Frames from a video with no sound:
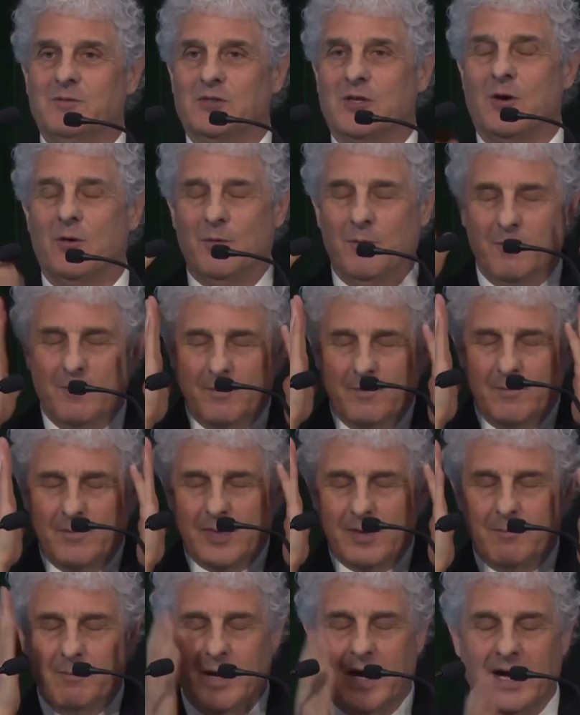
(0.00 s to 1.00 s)
So,
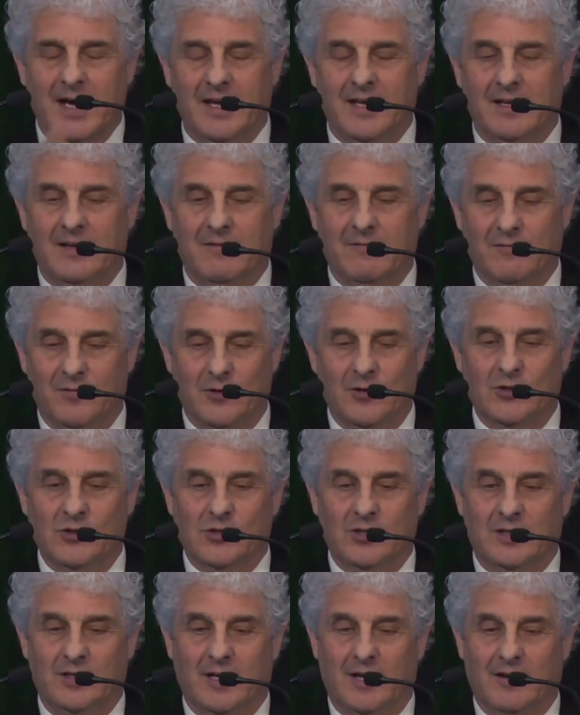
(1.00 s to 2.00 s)
my
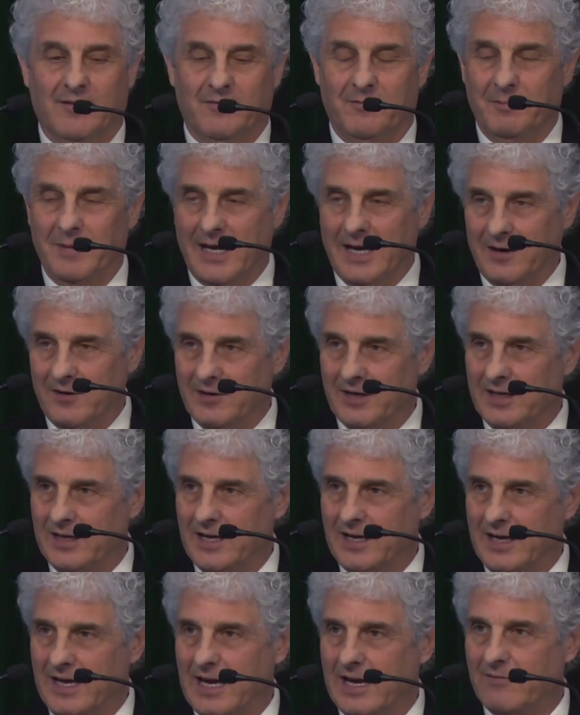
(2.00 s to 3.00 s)
version of
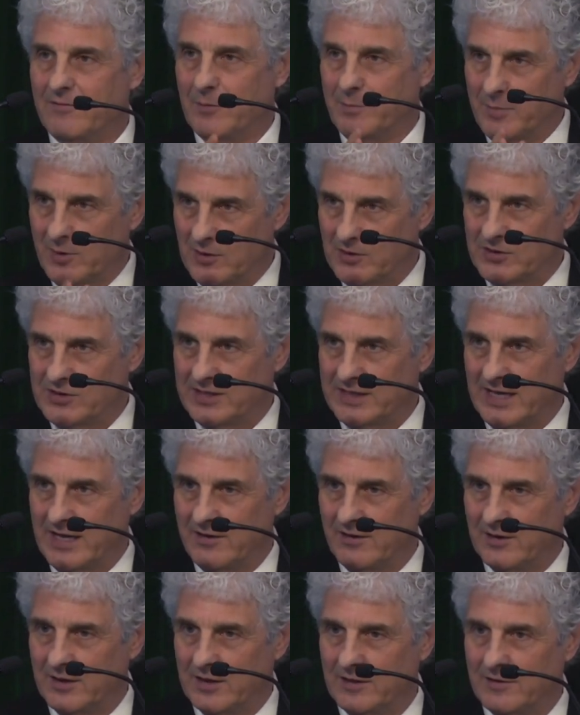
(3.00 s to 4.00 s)
Mary, I have a
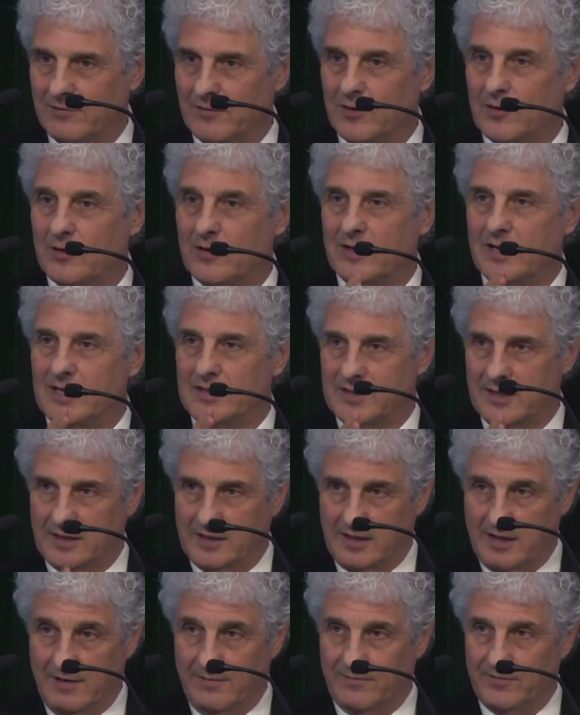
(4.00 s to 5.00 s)
personality of her as a
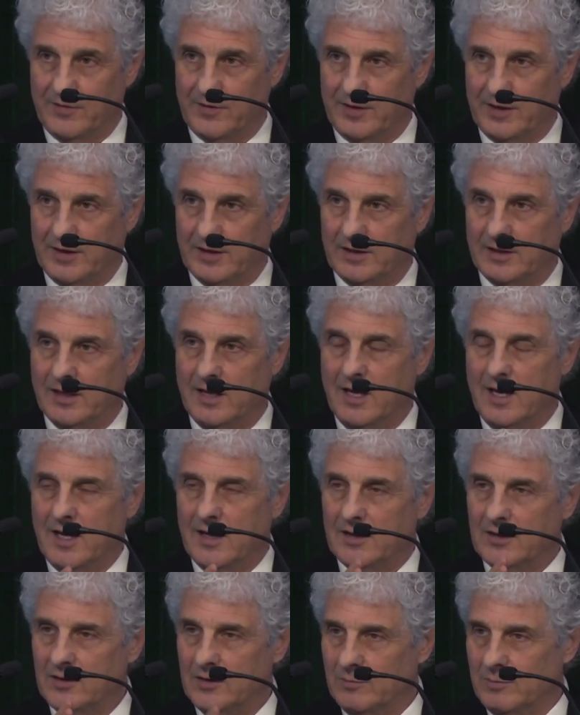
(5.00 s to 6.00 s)
comforting,
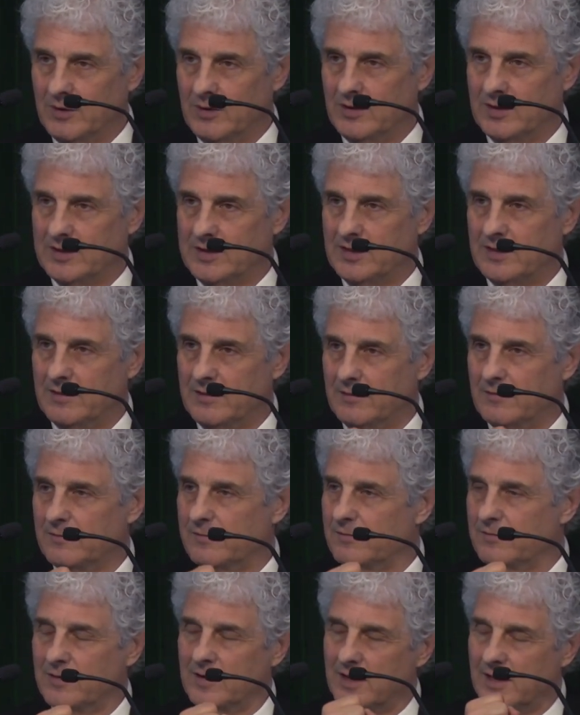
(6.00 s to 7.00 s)

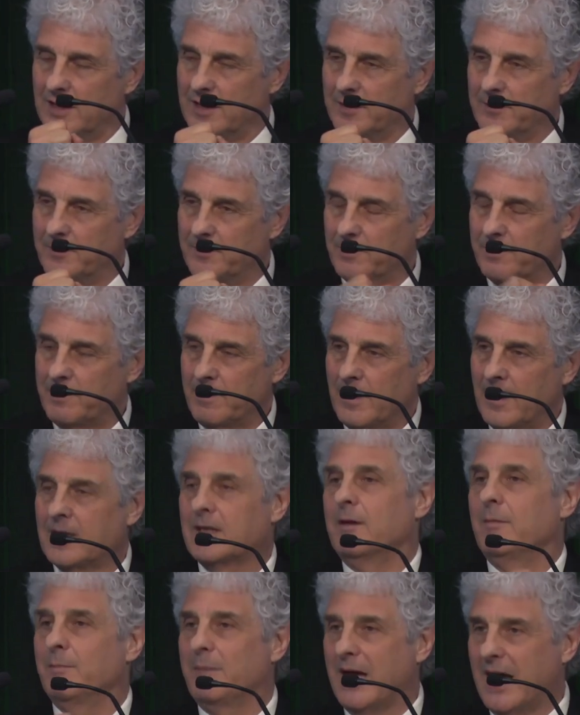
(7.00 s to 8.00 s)
communicative, um,
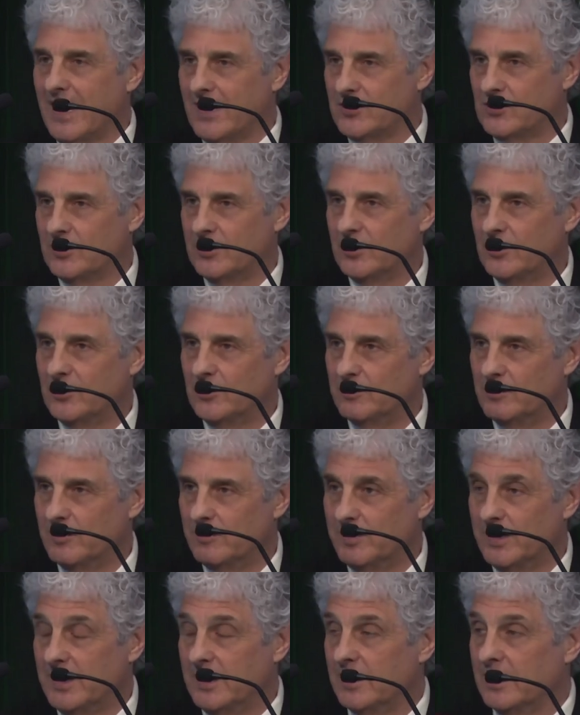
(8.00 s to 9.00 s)
compassionate
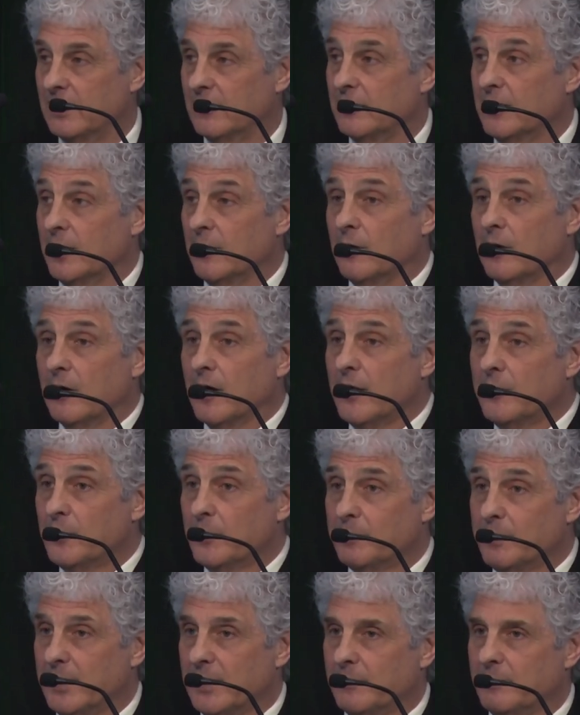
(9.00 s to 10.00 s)
human being. There are
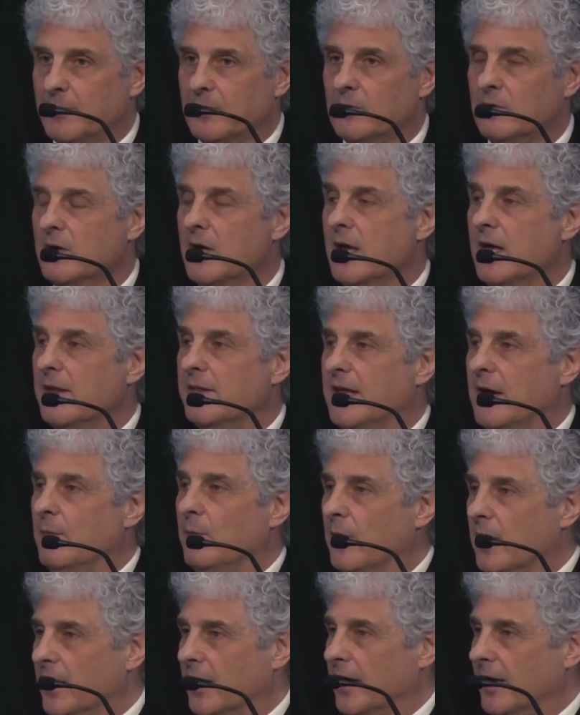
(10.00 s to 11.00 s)
other people that
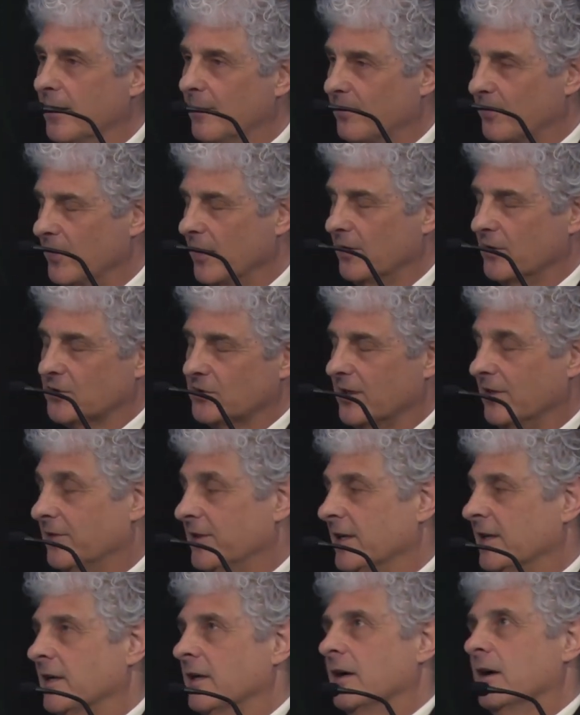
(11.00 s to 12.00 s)
when I approach, I
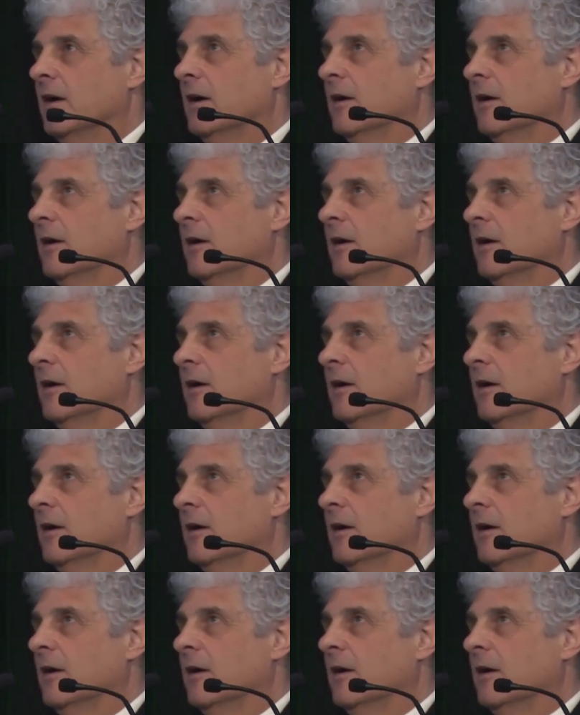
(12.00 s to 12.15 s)
think,